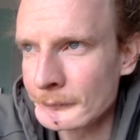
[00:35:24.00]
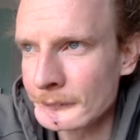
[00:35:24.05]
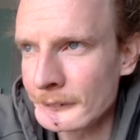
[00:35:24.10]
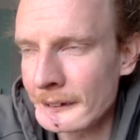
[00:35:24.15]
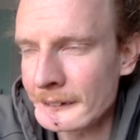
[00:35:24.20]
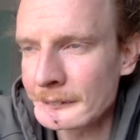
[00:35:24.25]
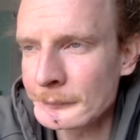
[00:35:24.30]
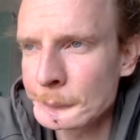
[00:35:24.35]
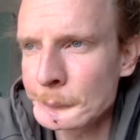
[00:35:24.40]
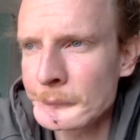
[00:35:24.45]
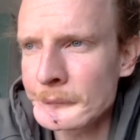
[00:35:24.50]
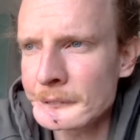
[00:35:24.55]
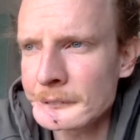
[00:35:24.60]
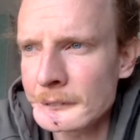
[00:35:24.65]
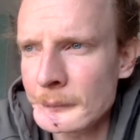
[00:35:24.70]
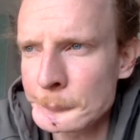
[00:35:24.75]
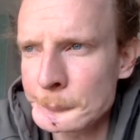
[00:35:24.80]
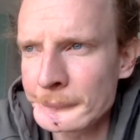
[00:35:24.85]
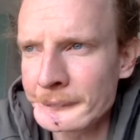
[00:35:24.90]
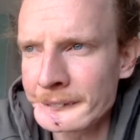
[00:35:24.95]
as soon as
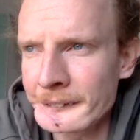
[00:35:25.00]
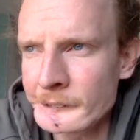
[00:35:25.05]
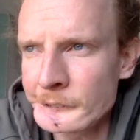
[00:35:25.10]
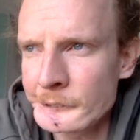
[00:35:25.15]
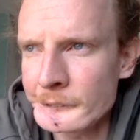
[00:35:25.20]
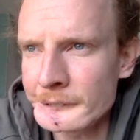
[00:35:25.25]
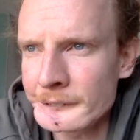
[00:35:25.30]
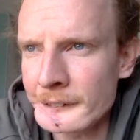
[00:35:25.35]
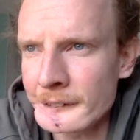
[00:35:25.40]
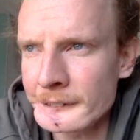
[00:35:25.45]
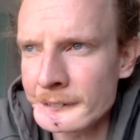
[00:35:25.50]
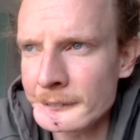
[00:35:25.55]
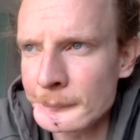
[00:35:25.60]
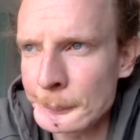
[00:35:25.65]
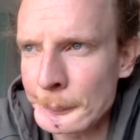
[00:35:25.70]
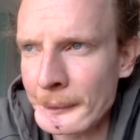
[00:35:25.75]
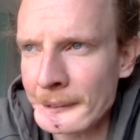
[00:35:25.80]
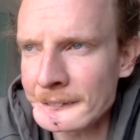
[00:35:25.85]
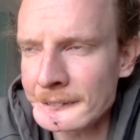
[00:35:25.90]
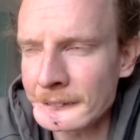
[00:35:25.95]
someone ditches us,
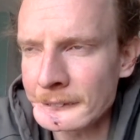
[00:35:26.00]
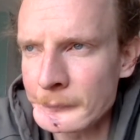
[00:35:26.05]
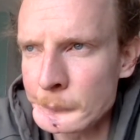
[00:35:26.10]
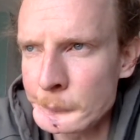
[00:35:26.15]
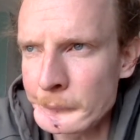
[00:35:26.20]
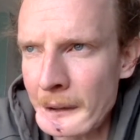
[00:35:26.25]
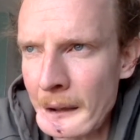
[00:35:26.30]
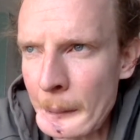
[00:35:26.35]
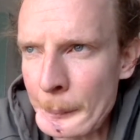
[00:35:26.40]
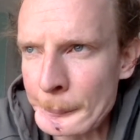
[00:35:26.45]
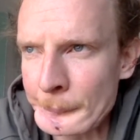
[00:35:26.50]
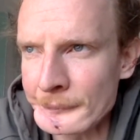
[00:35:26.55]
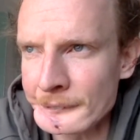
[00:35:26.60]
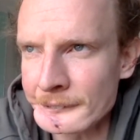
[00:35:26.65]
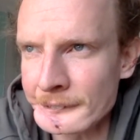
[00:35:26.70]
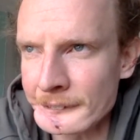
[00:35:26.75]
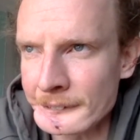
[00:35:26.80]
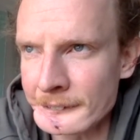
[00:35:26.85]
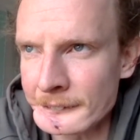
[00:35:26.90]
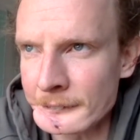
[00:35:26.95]
basically what
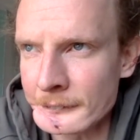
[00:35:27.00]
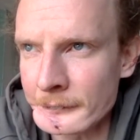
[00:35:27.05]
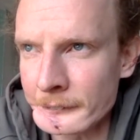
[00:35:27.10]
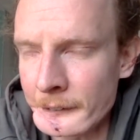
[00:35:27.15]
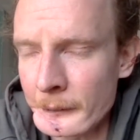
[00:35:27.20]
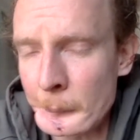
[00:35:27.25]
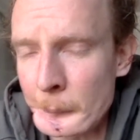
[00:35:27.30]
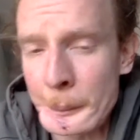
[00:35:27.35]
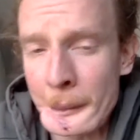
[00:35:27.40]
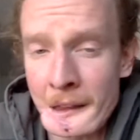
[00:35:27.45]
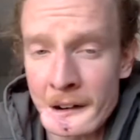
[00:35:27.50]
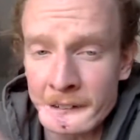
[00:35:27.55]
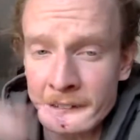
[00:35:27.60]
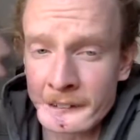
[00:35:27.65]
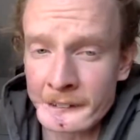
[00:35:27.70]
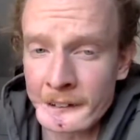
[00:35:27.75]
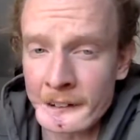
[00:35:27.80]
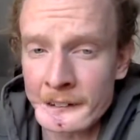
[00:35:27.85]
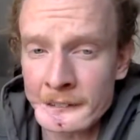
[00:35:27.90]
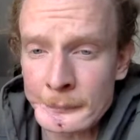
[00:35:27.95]
happens is they're better
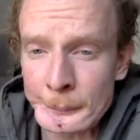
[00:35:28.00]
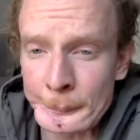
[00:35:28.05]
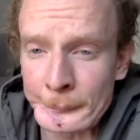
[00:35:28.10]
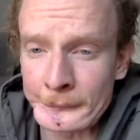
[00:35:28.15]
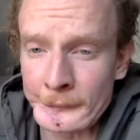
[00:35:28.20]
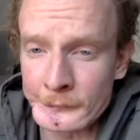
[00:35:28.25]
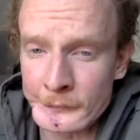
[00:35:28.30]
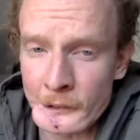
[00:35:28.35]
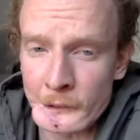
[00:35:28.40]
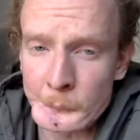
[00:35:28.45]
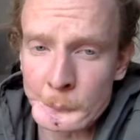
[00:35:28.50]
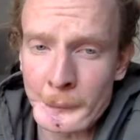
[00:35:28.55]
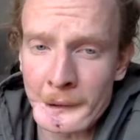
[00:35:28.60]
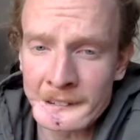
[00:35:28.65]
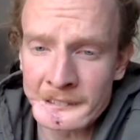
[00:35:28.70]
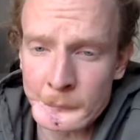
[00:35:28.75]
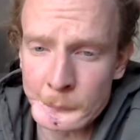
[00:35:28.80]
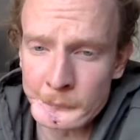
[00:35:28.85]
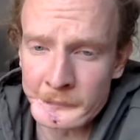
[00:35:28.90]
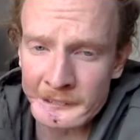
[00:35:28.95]
than us because
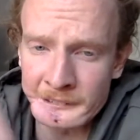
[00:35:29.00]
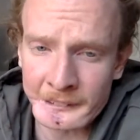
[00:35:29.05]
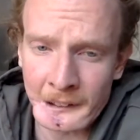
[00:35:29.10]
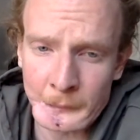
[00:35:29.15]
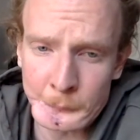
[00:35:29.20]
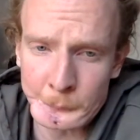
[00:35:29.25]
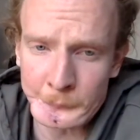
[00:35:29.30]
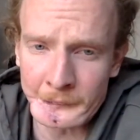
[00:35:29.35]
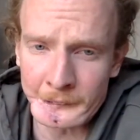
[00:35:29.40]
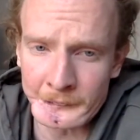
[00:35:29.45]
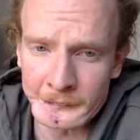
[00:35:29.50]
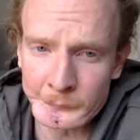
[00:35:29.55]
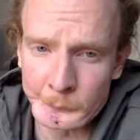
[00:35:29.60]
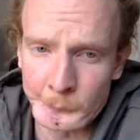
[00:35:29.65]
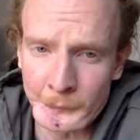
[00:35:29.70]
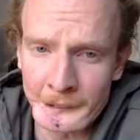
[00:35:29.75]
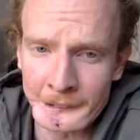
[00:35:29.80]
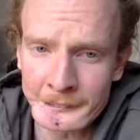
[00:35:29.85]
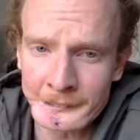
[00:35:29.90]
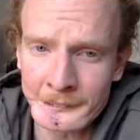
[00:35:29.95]
otherwise they would have stayed with us,
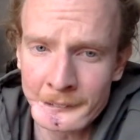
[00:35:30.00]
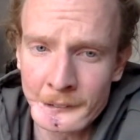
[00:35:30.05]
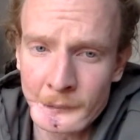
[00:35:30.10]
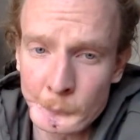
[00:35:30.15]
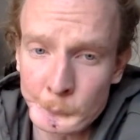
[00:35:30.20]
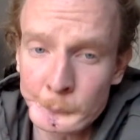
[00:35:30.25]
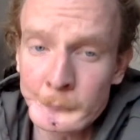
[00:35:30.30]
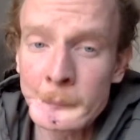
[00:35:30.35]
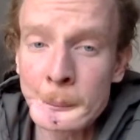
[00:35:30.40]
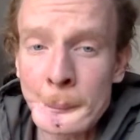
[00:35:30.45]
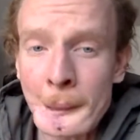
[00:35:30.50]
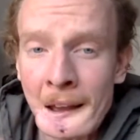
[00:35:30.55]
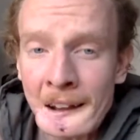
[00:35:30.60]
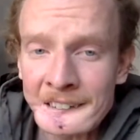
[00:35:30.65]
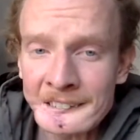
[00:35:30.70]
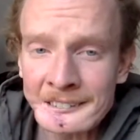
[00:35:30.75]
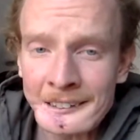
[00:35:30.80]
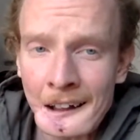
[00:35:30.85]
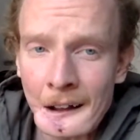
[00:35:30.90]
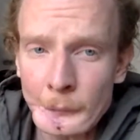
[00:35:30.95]
right? We
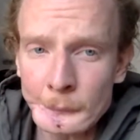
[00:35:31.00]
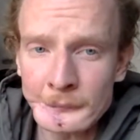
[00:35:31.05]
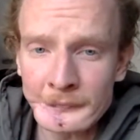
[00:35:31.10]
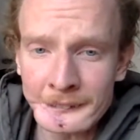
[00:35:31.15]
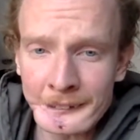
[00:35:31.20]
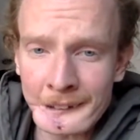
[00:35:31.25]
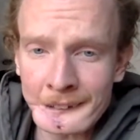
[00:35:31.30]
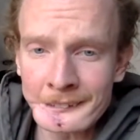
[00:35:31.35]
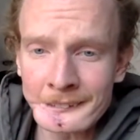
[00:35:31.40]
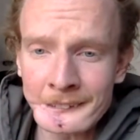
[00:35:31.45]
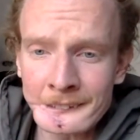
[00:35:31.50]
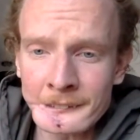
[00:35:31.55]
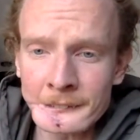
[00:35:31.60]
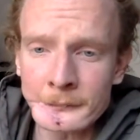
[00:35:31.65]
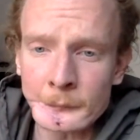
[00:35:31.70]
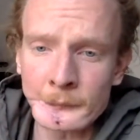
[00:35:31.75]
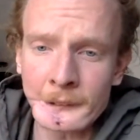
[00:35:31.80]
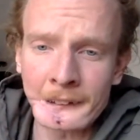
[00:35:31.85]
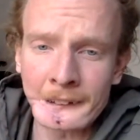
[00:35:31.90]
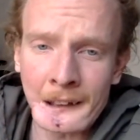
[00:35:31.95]
maxed out, they didn't,
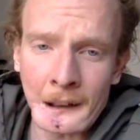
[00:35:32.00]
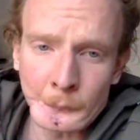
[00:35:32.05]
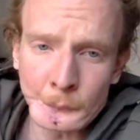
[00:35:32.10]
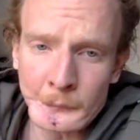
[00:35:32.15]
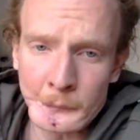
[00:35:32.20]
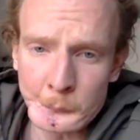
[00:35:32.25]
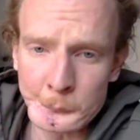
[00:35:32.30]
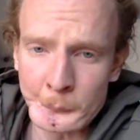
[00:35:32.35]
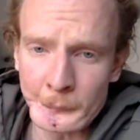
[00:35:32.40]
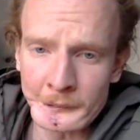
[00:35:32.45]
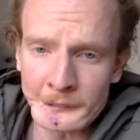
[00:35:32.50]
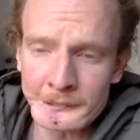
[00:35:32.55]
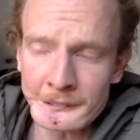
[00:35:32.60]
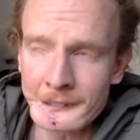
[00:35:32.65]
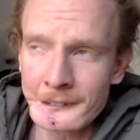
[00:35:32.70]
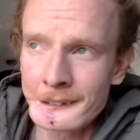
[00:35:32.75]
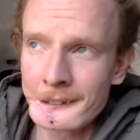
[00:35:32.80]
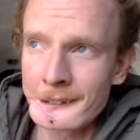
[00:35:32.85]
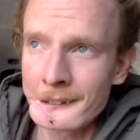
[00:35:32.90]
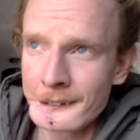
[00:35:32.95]
so they got rid of us.
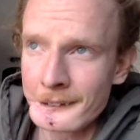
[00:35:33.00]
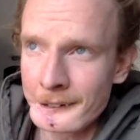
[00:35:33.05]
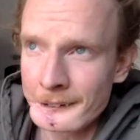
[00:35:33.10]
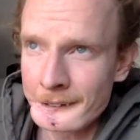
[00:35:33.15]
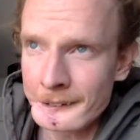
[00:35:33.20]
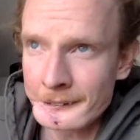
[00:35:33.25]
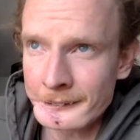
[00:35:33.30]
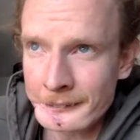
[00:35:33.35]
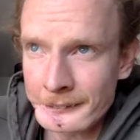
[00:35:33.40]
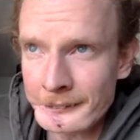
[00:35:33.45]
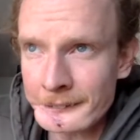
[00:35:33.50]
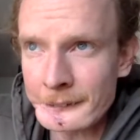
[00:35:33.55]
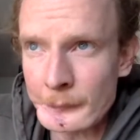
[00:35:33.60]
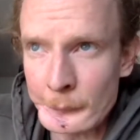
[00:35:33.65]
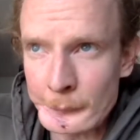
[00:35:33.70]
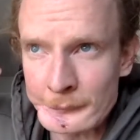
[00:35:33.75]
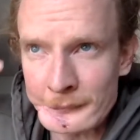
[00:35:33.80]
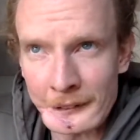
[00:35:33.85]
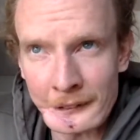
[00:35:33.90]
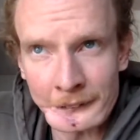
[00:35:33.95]
And then the ego
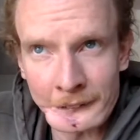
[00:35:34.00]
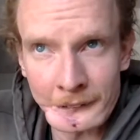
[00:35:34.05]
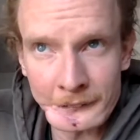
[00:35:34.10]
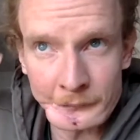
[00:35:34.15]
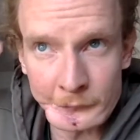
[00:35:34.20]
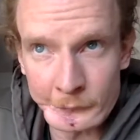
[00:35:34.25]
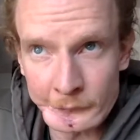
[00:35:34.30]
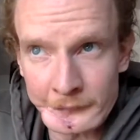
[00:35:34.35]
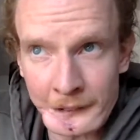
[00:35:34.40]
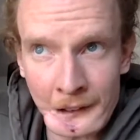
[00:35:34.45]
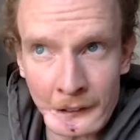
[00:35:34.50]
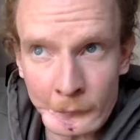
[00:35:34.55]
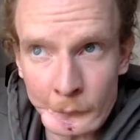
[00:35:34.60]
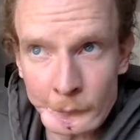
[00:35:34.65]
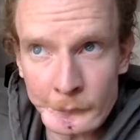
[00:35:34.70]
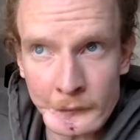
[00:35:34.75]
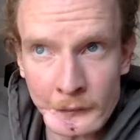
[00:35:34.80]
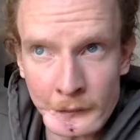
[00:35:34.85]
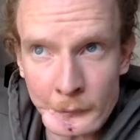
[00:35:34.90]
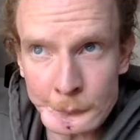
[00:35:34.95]
is telling us, you're not
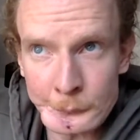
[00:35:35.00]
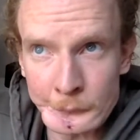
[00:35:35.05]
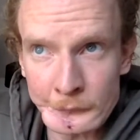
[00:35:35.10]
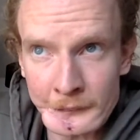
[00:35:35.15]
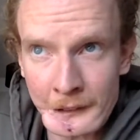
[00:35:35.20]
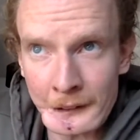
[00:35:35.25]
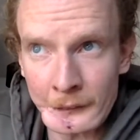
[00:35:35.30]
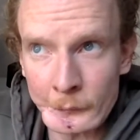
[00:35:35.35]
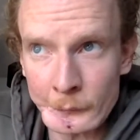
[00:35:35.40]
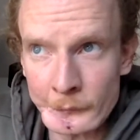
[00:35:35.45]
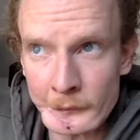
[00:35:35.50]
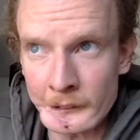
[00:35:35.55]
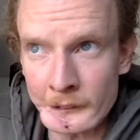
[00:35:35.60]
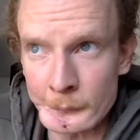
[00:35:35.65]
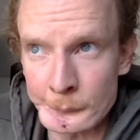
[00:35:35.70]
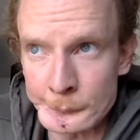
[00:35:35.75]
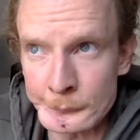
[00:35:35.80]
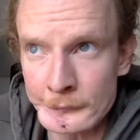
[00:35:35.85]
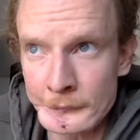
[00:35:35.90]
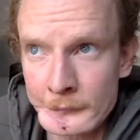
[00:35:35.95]
good enough, you're not good
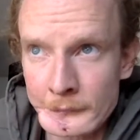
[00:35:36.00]
enough.